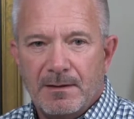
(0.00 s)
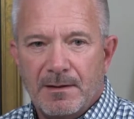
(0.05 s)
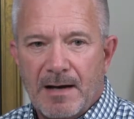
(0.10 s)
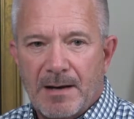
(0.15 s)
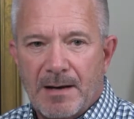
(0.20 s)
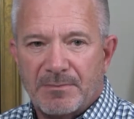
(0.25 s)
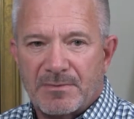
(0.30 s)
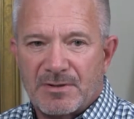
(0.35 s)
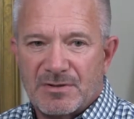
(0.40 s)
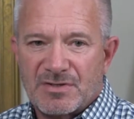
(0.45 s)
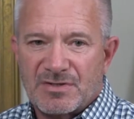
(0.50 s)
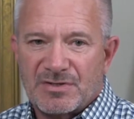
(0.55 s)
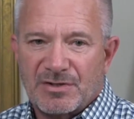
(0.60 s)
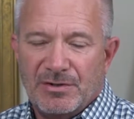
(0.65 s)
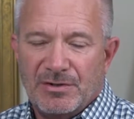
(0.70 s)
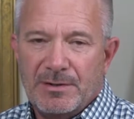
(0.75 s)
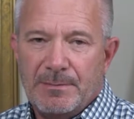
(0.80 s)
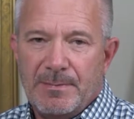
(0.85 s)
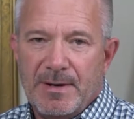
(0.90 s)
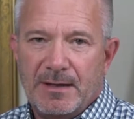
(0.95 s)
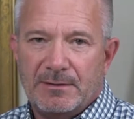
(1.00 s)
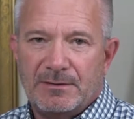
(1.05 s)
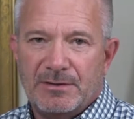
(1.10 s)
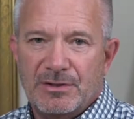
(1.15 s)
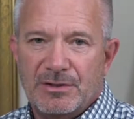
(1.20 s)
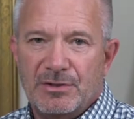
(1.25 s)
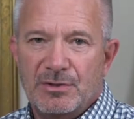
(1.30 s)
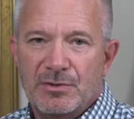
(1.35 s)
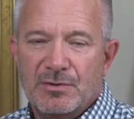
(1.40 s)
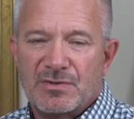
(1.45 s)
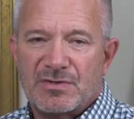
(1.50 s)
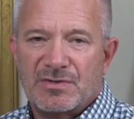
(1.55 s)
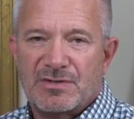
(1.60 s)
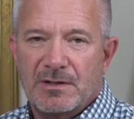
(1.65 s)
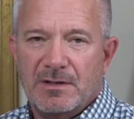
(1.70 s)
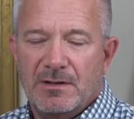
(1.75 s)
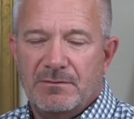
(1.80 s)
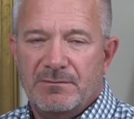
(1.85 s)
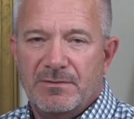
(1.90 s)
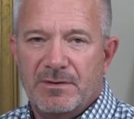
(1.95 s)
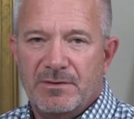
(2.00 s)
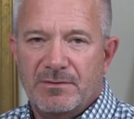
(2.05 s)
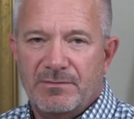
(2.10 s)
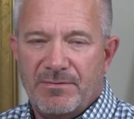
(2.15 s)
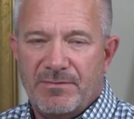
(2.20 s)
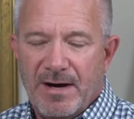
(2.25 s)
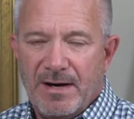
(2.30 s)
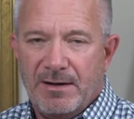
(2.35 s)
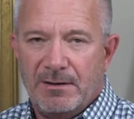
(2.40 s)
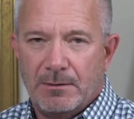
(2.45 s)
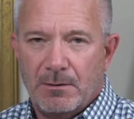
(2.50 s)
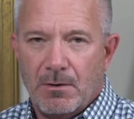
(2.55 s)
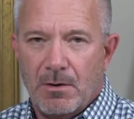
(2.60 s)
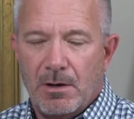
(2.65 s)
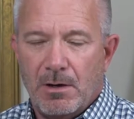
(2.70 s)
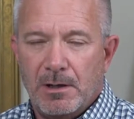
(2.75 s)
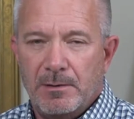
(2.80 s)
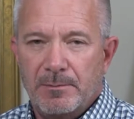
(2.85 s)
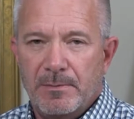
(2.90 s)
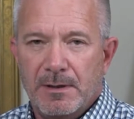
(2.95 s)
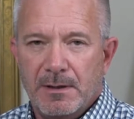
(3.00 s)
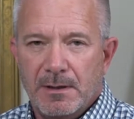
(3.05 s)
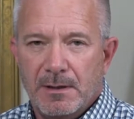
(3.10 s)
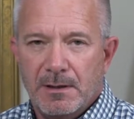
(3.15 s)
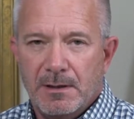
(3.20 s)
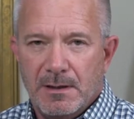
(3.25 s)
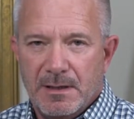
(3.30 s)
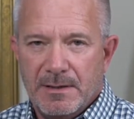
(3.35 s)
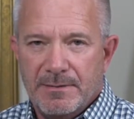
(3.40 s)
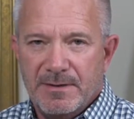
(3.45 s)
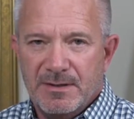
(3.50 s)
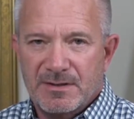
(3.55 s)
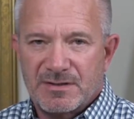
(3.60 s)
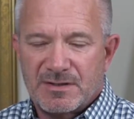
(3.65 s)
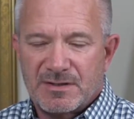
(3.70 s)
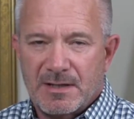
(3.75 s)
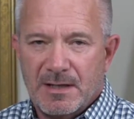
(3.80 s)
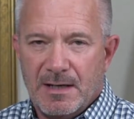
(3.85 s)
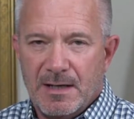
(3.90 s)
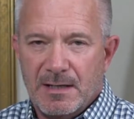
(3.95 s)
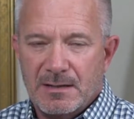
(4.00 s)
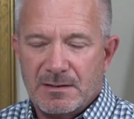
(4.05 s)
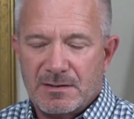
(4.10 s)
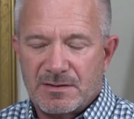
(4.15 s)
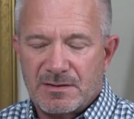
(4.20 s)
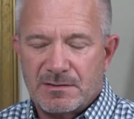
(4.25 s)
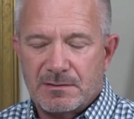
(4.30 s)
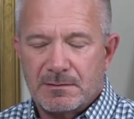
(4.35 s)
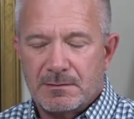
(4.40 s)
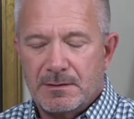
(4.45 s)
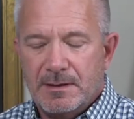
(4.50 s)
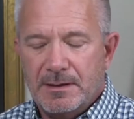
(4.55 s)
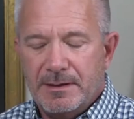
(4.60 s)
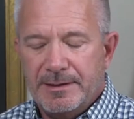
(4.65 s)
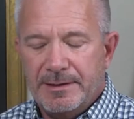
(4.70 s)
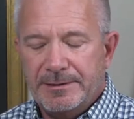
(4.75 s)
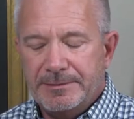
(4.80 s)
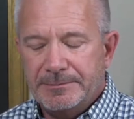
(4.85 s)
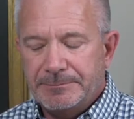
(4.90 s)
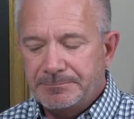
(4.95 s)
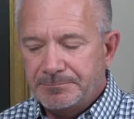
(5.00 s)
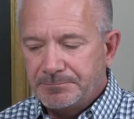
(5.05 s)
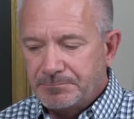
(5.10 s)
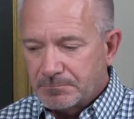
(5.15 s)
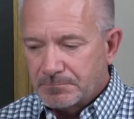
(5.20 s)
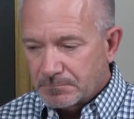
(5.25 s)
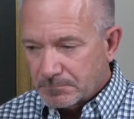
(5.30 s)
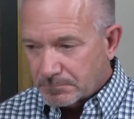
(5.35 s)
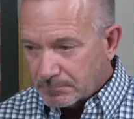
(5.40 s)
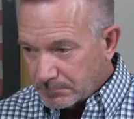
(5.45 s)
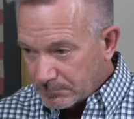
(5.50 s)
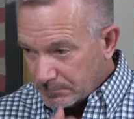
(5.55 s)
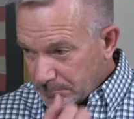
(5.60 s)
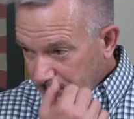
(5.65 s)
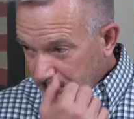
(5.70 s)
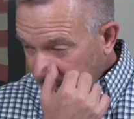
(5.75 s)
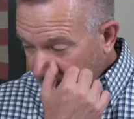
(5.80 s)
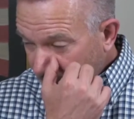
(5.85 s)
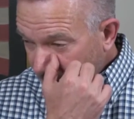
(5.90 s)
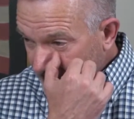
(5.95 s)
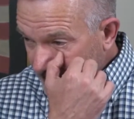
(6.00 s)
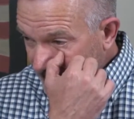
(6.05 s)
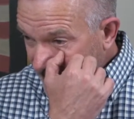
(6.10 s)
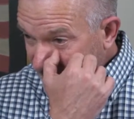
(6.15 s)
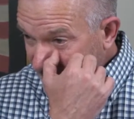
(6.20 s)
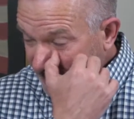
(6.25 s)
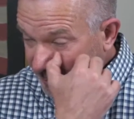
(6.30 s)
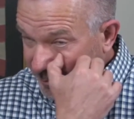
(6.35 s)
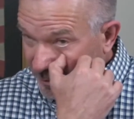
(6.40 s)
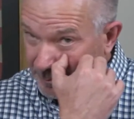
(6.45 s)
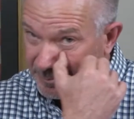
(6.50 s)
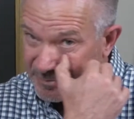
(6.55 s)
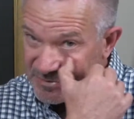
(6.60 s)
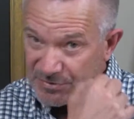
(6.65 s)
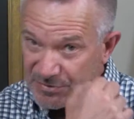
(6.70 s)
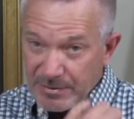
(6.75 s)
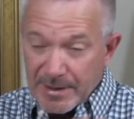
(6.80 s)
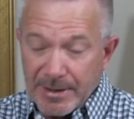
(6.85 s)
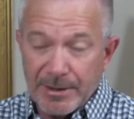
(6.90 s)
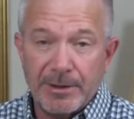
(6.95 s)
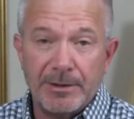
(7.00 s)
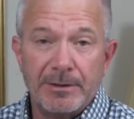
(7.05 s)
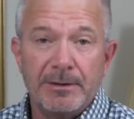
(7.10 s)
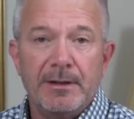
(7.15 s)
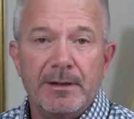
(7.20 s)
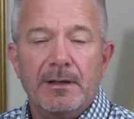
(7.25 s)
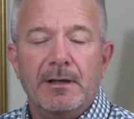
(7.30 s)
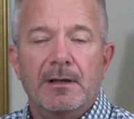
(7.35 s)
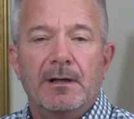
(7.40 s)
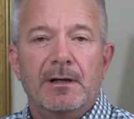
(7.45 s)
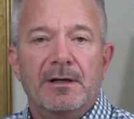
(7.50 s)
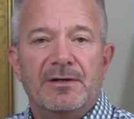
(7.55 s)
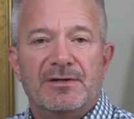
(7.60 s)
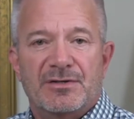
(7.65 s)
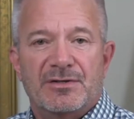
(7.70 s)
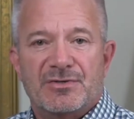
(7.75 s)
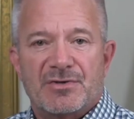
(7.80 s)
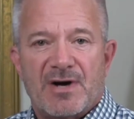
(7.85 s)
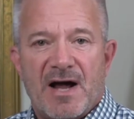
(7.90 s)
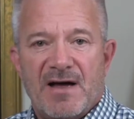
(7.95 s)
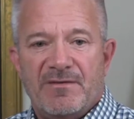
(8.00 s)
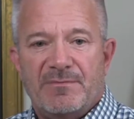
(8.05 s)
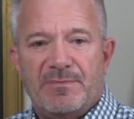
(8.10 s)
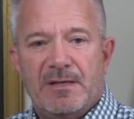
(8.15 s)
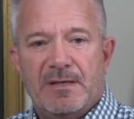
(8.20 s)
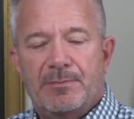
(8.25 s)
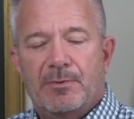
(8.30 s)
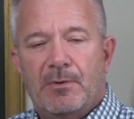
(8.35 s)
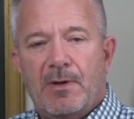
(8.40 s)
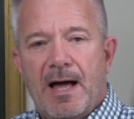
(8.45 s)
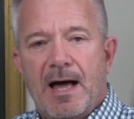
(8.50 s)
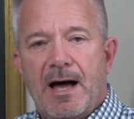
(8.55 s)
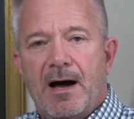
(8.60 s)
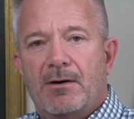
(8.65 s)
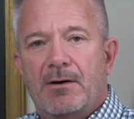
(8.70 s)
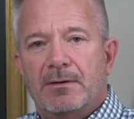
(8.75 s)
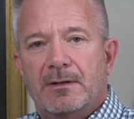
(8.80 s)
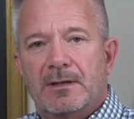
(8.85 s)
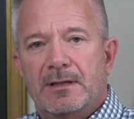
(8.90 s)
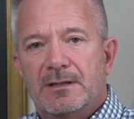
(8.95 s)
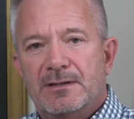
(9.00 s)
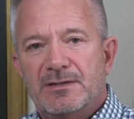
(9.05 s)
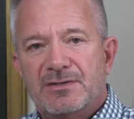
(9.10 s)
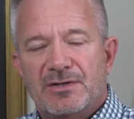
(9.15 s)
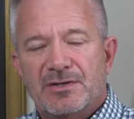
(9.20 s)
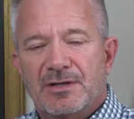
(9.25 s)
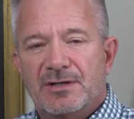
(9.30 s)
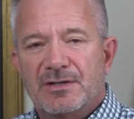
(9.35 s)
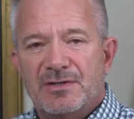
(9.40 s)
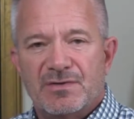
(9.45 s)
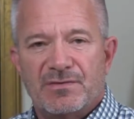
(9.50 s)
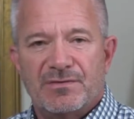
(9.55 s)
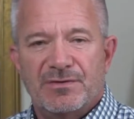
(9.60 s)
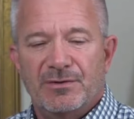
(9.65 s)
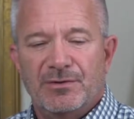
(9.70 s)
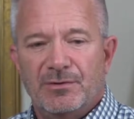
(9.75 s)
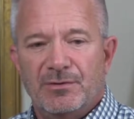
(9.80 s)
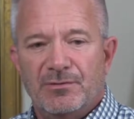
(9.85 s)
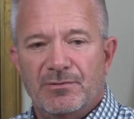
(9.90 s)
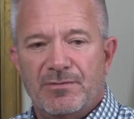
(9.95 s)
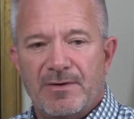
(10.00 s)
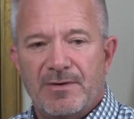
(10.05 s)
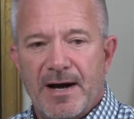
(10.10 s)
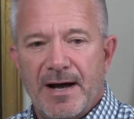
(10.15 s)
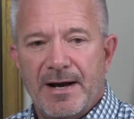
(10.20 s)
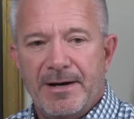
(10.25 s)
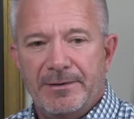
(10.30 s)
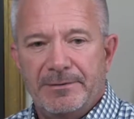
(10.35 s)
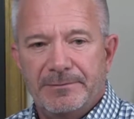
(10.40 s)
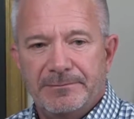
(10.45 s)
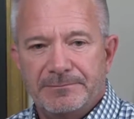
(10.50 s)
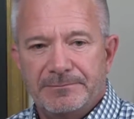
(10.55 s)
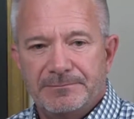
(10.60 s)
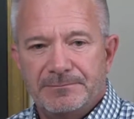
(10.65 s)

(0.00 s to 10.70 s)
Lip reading: I'm concerned about the use of the fire alarm, in this case, by the perpetrator to drive people out into his field of fire.